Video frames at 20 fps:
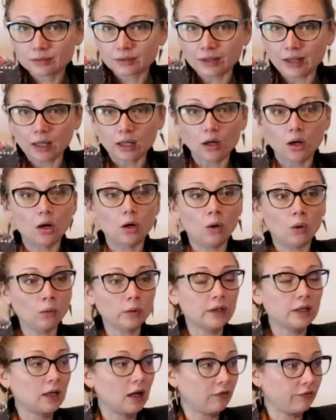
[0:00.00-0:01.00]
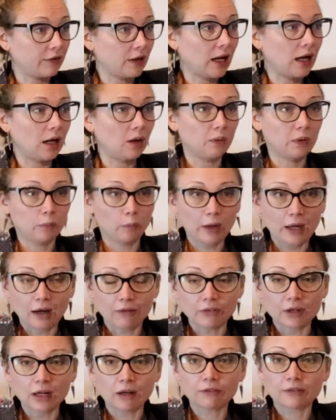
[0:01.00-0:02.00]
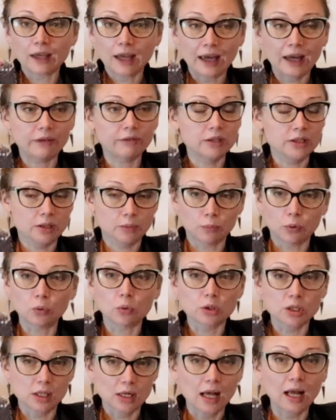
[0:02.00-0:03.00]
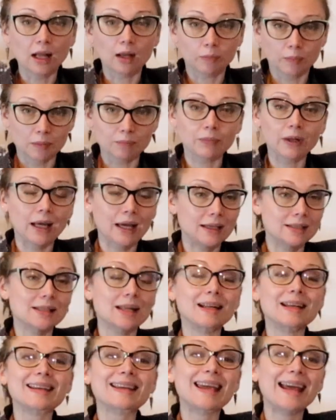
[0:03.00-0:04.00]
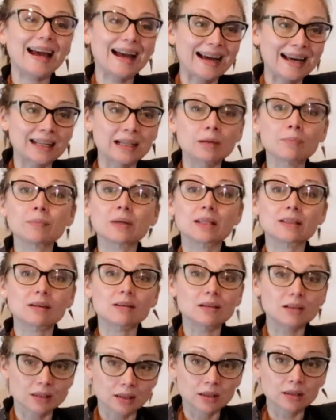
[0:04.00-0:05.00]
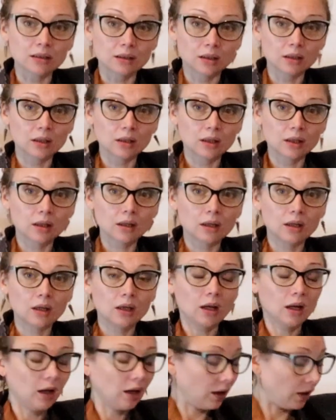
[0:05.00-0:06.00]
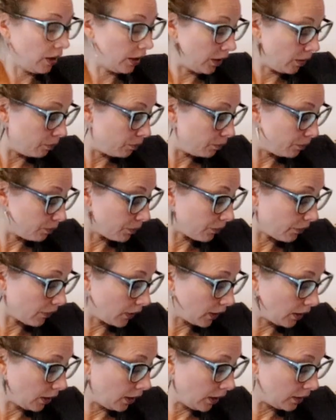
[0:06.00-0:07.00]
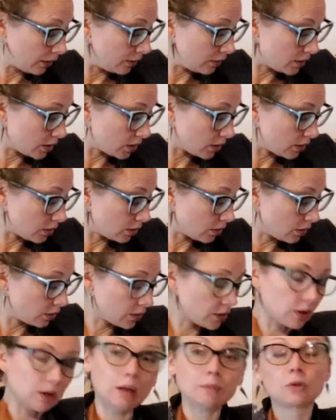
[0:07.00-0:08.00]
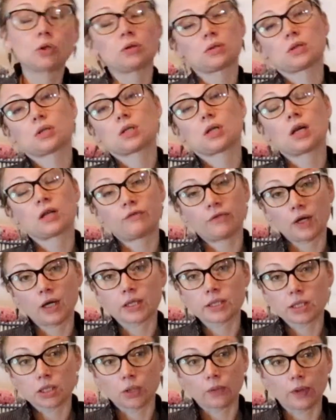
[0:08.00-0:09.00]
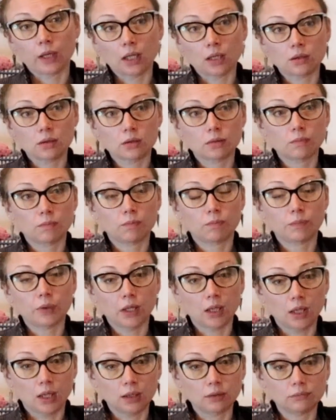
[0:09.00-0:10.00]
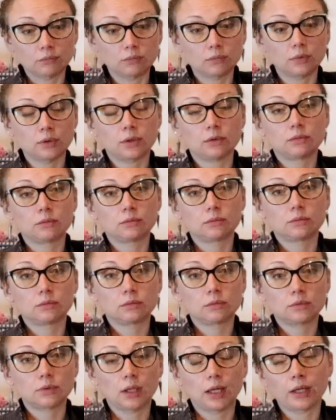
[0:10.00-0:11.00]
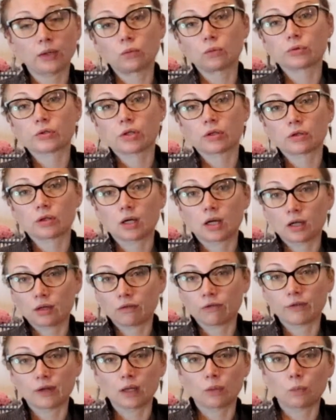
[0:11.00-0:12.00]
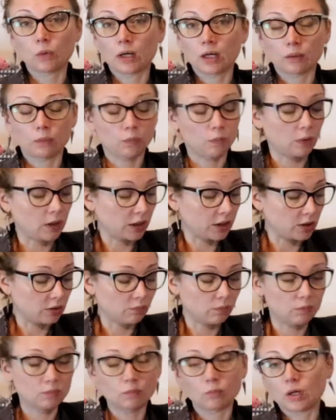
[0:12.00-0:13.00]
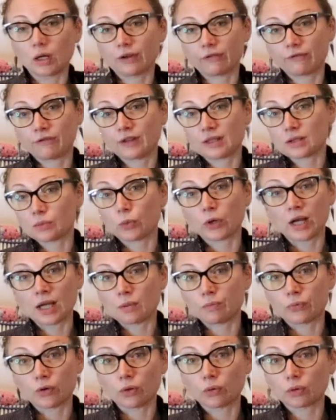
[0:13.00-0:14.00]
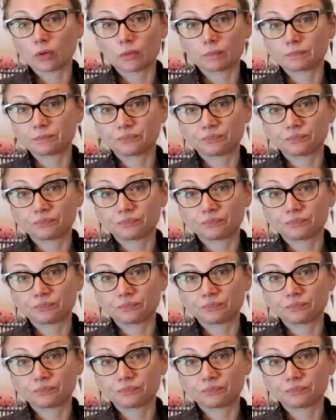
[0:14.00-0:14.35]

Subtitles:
They are old enough now and we have enough care and support and help in place that it can be done. And so I'm not adverse to it, but I also kind of feel why fix what ain't broke?